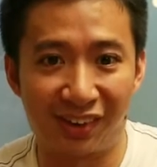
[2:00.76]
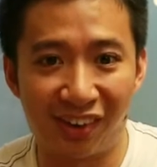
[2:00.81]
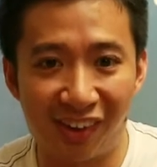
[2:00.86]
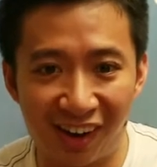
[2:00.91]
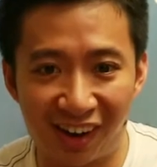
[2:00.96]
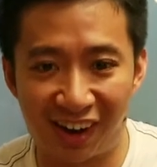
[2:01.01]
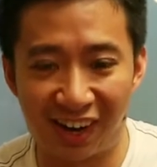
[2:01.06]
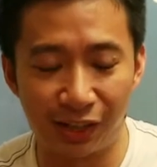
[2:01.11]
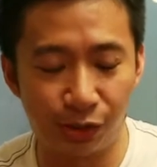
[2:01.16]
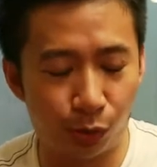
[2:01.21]

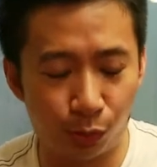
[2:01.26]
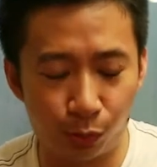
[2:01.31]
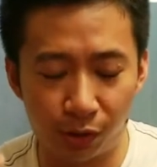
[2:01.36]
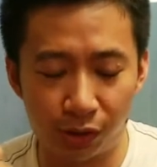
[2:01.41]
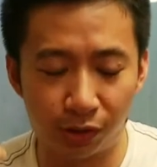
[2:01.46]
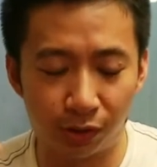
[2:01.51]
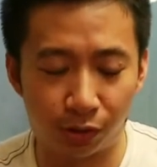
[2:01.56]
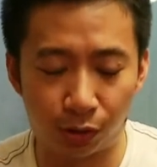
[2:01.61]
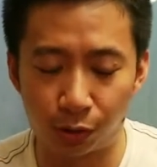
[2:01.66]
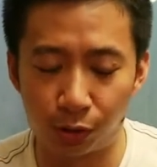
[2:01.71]
car. I don't
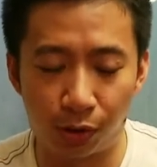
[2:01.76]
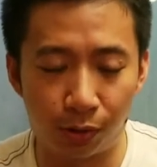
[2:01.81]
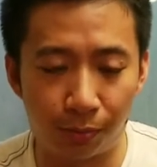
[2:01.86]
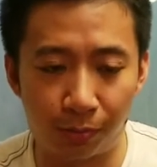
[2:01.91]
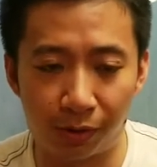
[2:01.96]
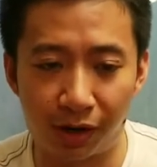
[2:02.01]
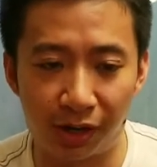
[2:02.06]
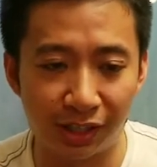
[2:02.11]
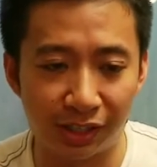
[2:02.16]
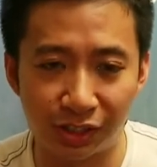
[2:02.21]
want claw
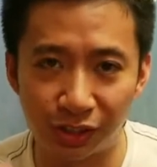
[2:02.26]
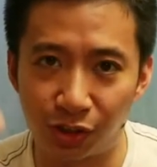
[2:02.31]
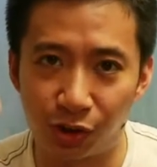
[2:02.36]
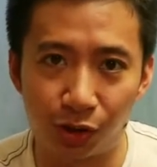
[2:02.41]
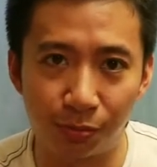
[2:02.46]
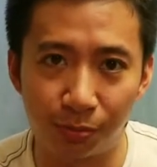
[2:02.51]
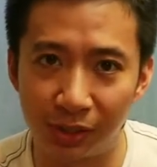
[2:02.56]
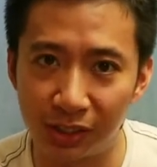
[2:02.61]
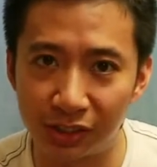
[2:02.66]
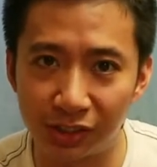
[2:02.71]
marks
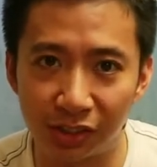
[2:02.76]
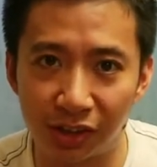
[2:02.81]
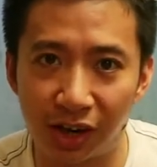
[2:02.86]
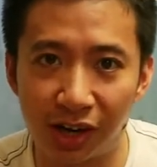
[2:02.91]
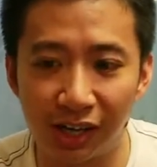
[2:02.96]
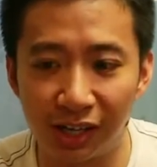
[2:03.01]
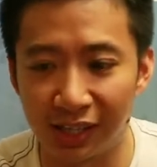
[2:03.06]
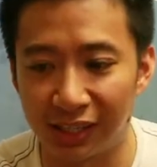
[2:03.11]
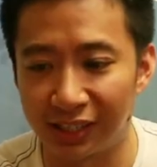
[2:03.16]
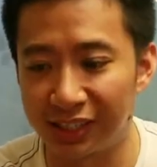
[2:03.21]
on my
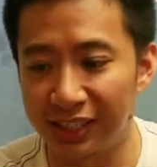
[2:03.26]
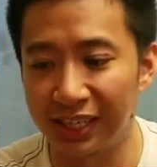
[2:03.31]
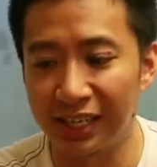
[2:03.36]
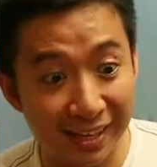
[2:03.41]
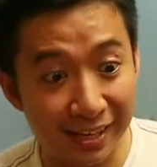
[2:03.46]
Scarlett.